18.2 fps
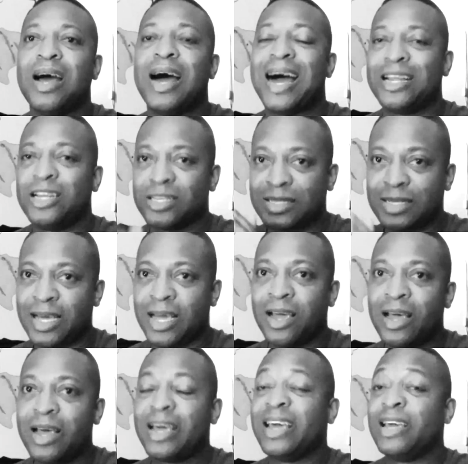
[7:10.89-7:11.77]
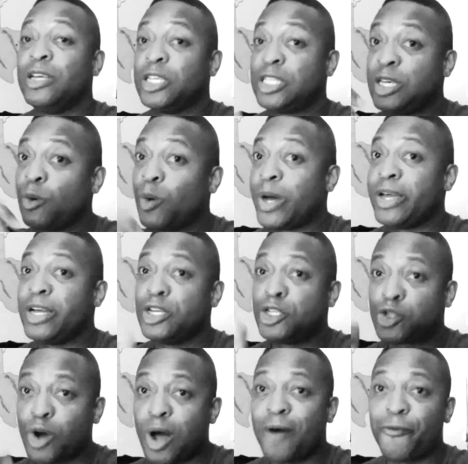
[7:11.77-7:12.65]
And you see, you see what he
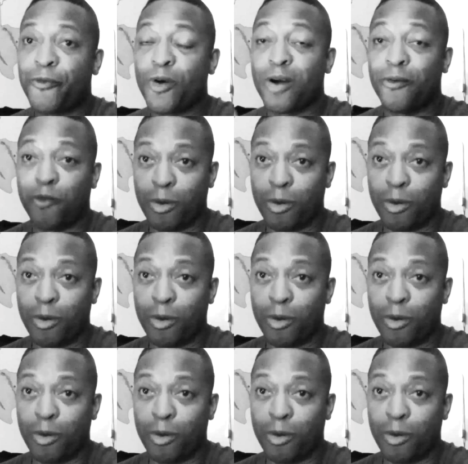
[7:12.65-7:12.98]
draw for